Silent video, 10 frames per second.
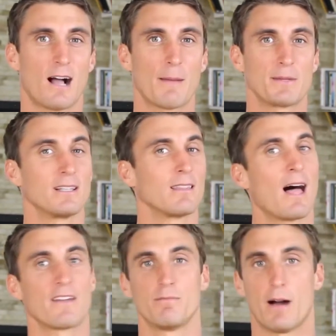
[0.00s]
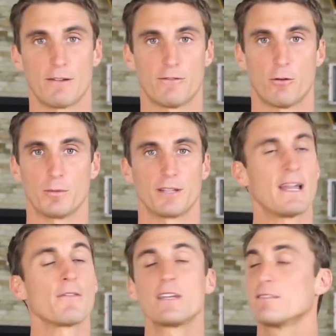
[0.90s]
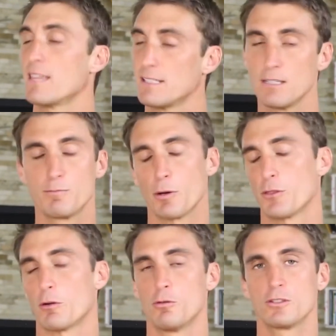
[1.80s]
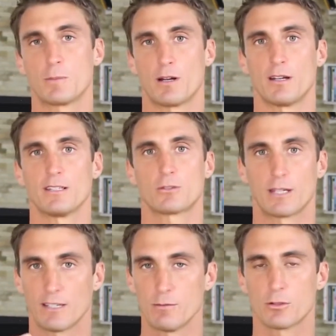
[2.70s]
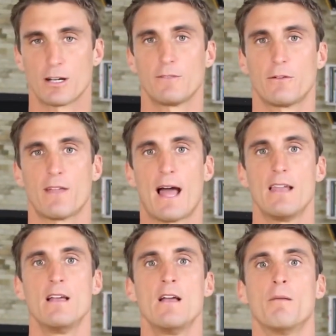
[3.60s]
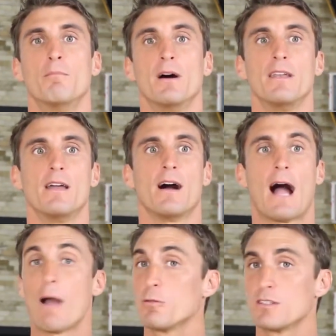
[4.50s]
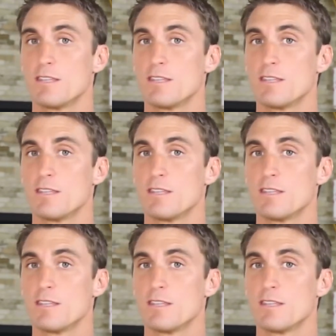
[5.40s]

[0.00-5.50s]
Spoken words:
copied a lot of my formula. Now, they did put their own spin on it, so I give them credit for that. But I was